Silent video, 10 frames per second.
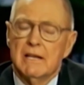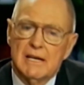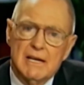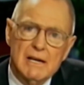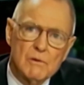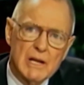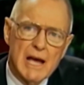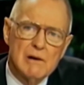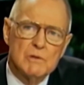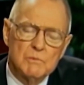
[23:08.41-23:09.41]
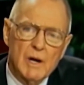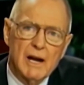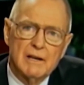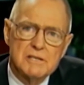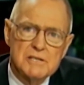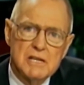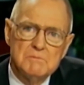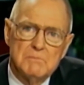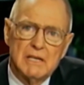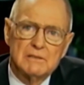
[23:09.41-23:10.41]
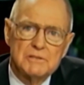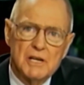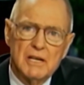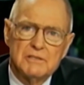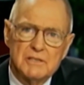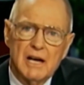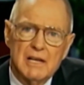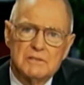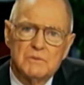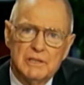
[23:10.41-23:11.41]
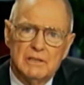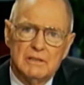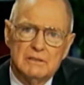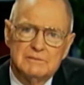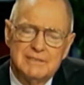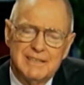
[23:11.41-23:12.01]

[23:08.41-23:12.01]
Now, how, how would wearing a seatbelt change God's will?